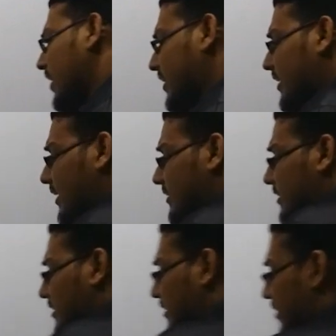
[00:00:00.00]

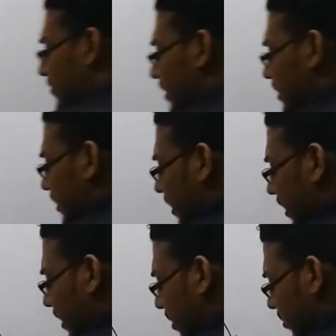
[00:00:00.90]
analyses that we
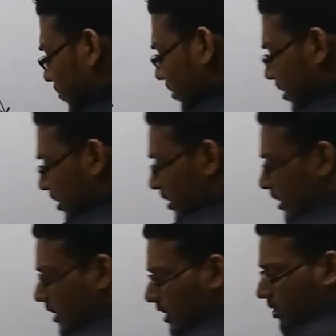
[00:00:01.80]
have
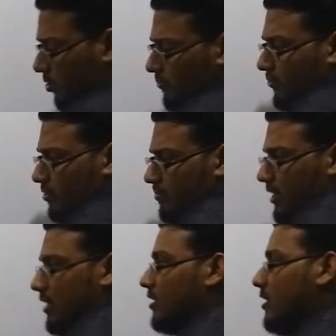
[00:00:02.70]
got from
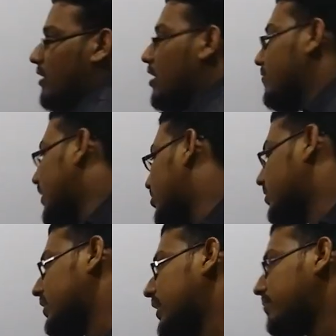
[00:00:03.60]
the
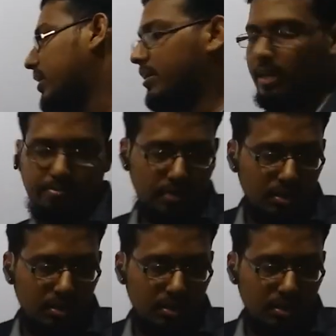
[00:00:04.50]
velocity time diagram.